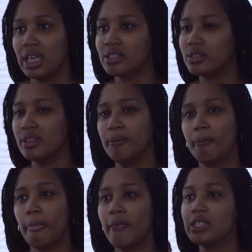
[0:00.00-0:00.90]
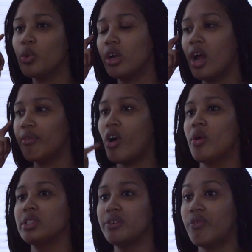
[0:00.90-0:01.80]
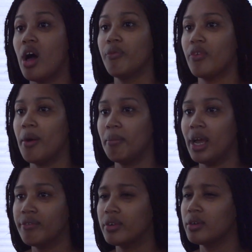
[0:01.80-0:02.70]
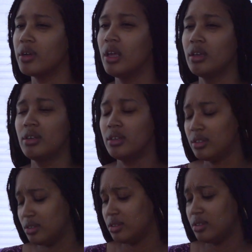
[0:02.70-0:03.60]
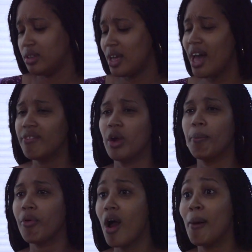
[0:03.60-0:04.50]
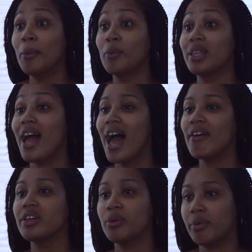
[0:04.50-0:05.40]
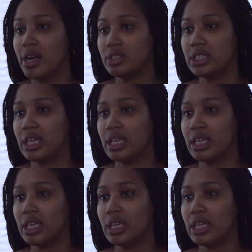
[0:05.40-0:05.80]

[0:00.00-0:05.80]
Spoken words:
That's what I've always evolved from, never having a problem with having the brown skin.